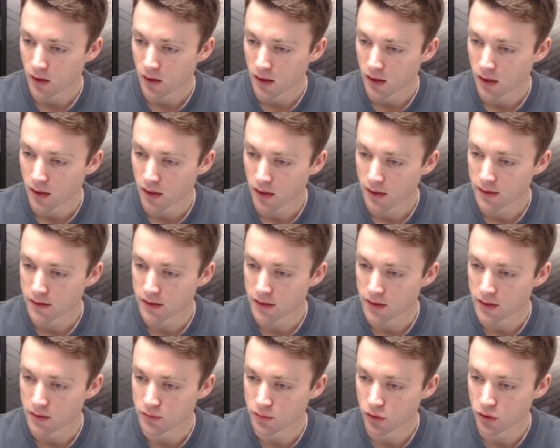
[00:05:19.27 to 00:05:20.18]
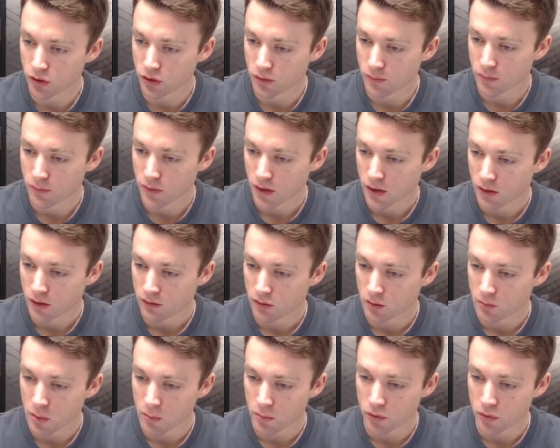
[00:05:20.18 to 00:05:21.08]
Knight e4.
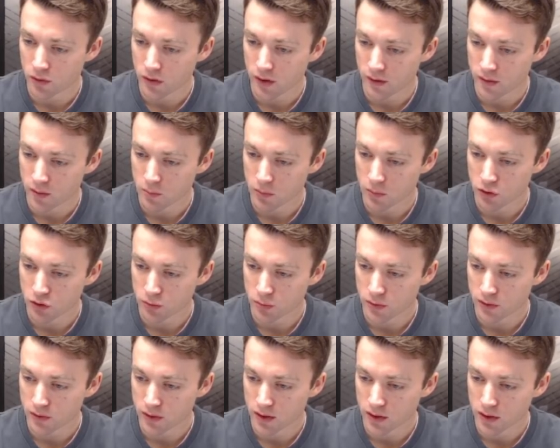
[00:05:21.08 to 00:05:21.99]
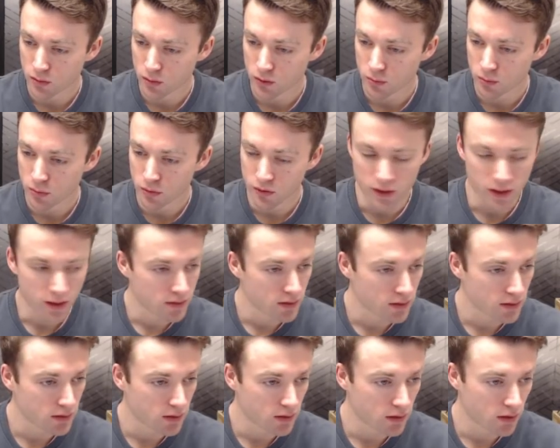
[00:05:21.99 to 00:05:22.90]
Remember that the bishop on c2 is
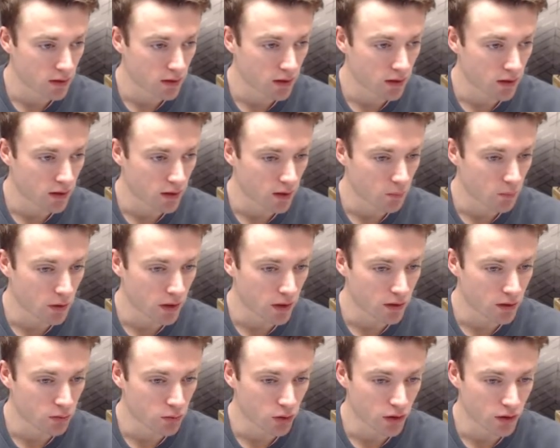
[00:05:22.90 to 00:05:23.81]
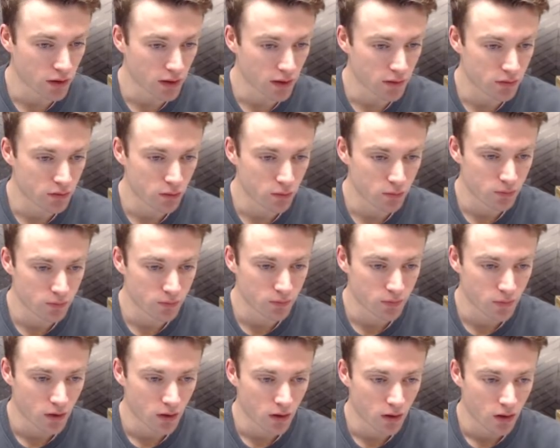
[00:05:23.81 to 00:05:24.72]
protected by the rook on f2.
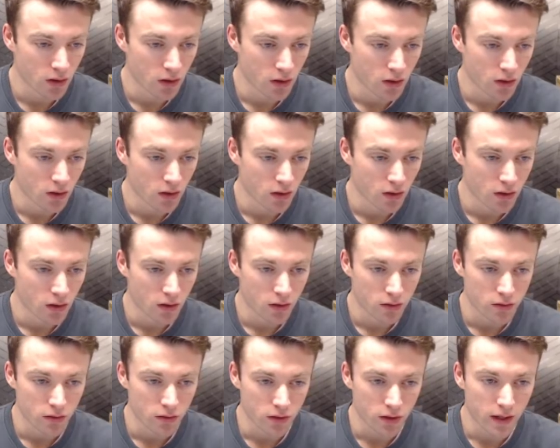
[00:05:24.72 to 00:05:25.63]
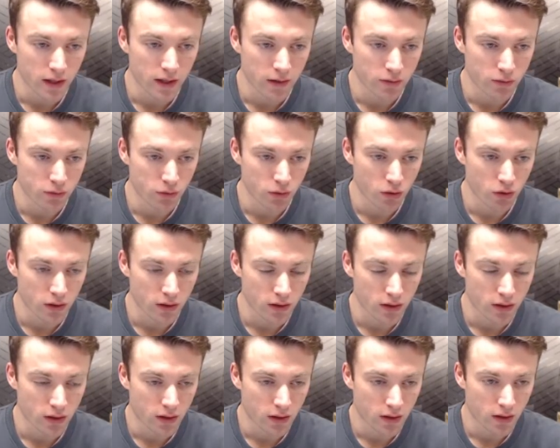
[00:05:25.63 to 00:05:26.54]
So knight
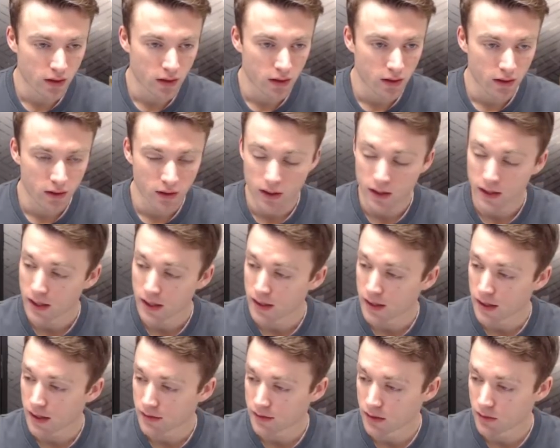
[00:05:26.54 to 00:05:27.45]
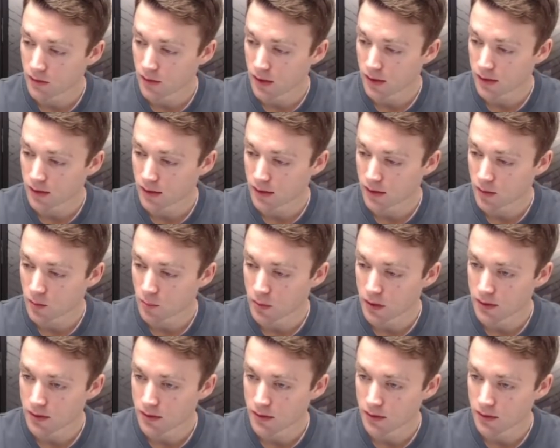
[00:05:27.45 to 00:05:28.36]
e4, again activating the
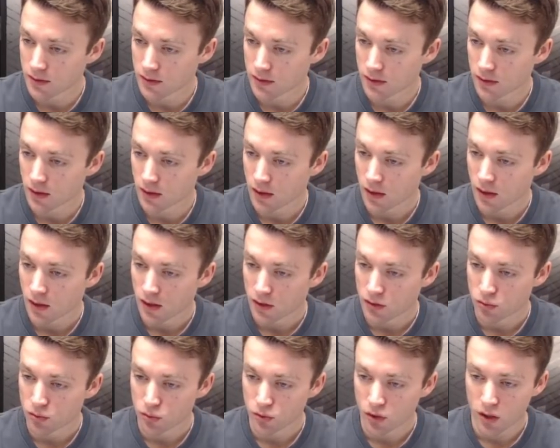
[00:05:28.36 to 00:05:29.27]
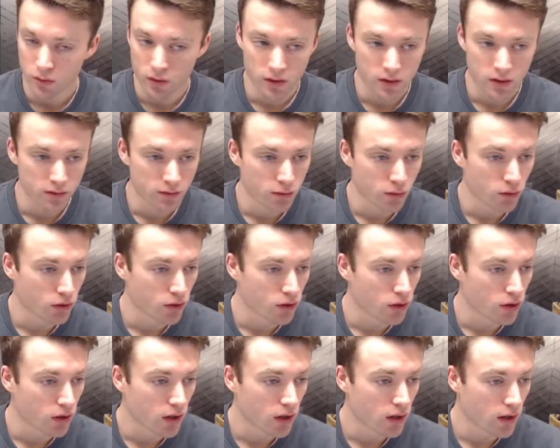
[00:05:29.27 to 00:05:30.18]
pieces. DUDA went
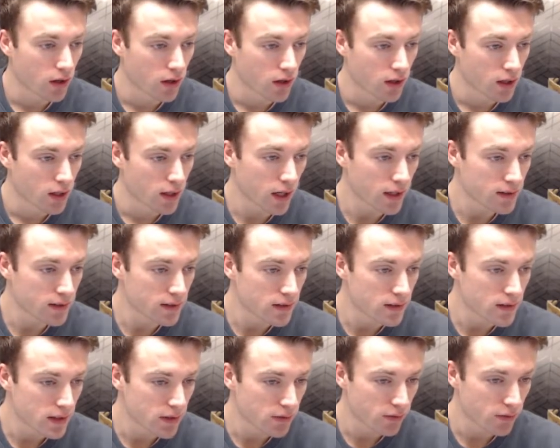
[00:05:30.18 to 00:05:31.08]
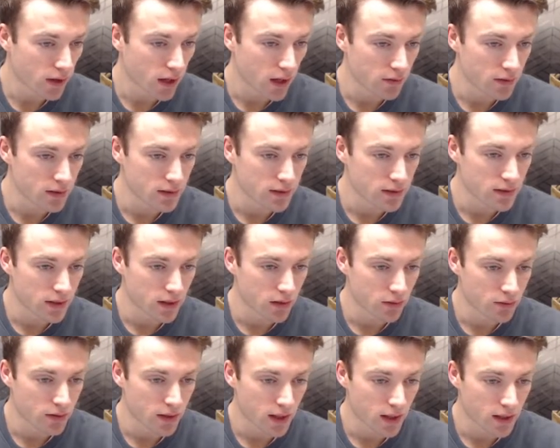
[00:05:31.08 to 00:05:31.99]
for knight d5 instead
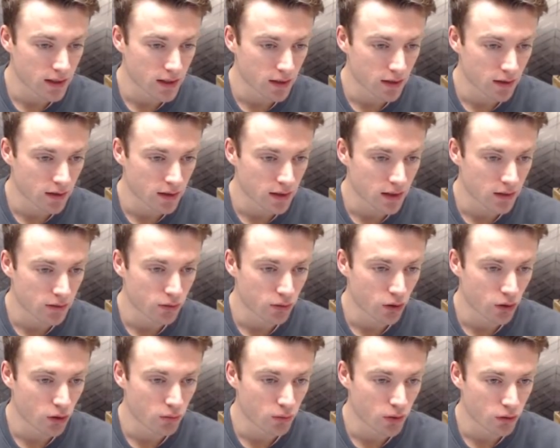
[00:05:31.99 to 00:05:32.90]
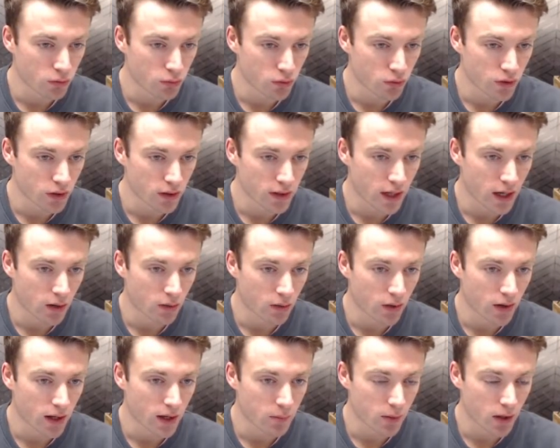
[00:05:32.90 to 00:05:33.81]
of taking on e4, which would
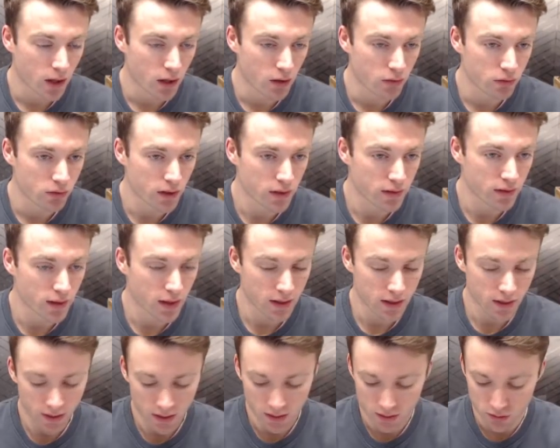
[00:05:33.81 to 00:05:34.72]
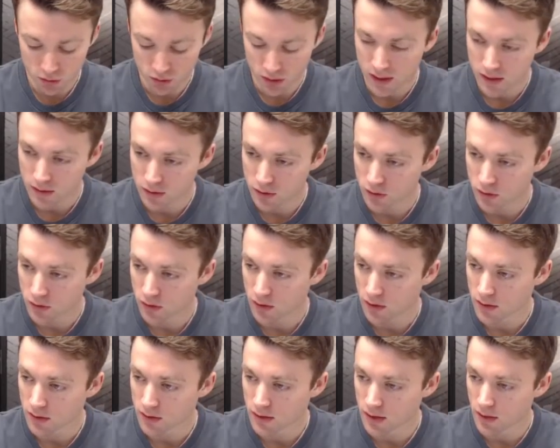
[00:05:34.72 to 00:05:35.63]
allow a powerful attack against
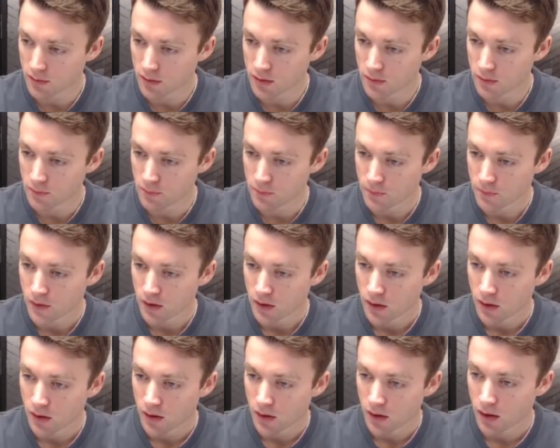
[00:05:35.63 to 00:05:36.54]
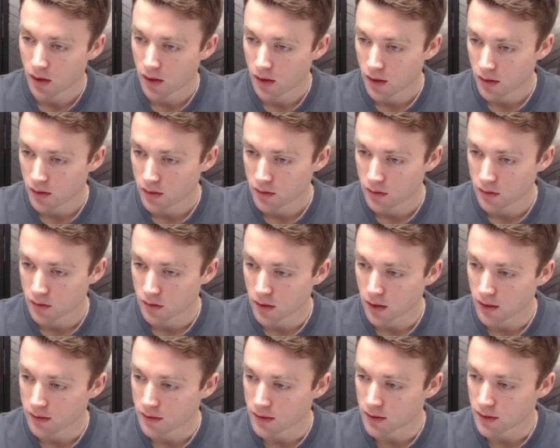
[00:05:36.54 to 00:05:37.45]
h7. So
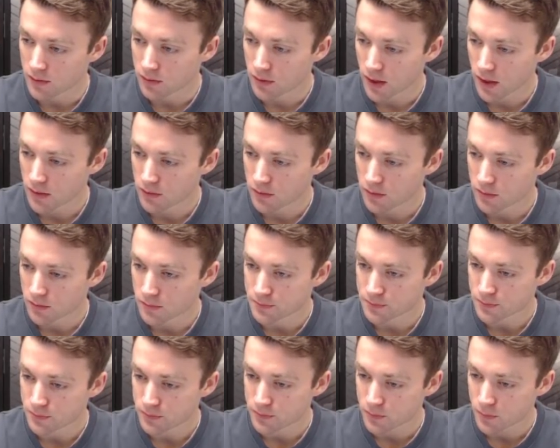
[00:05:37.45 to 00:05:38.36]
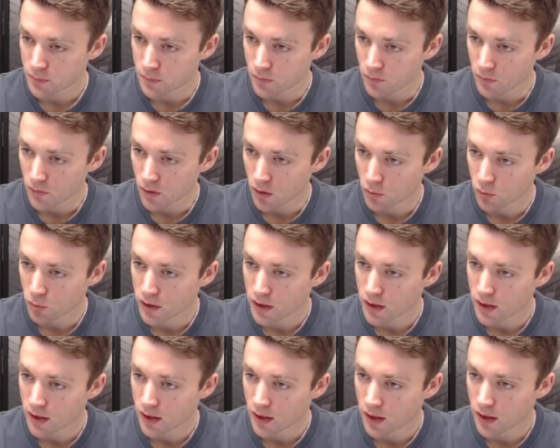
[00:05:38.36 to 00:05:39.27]
knight d5.
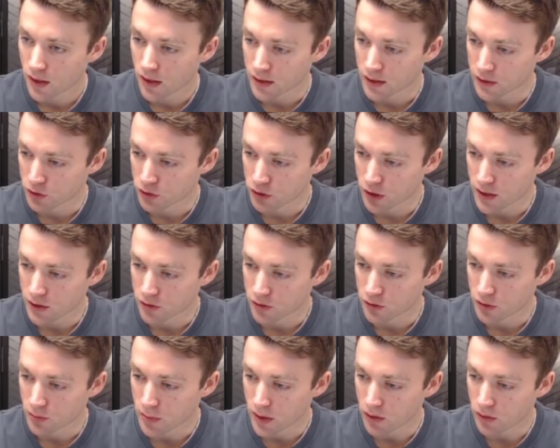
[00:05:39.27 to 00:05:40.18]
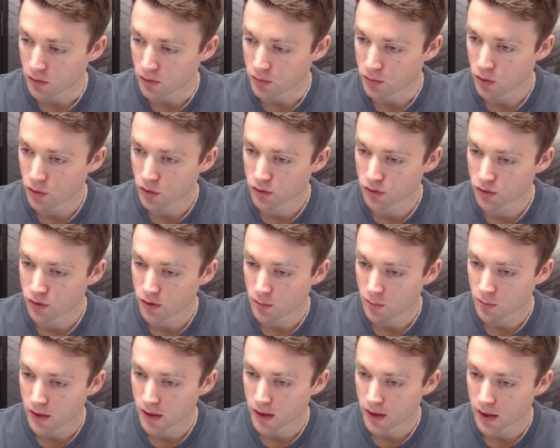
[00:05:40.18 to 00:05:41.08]
We exchange a pair of rooks
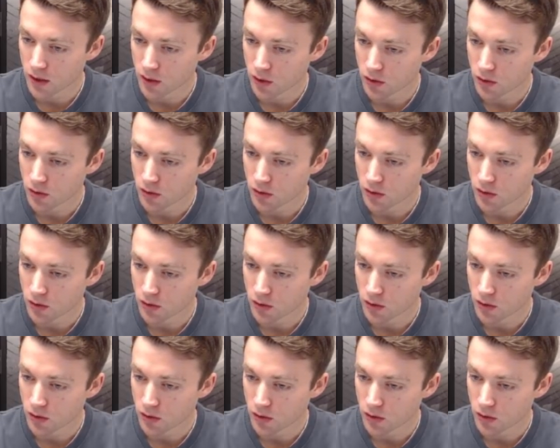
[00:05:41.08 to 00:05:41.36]
and play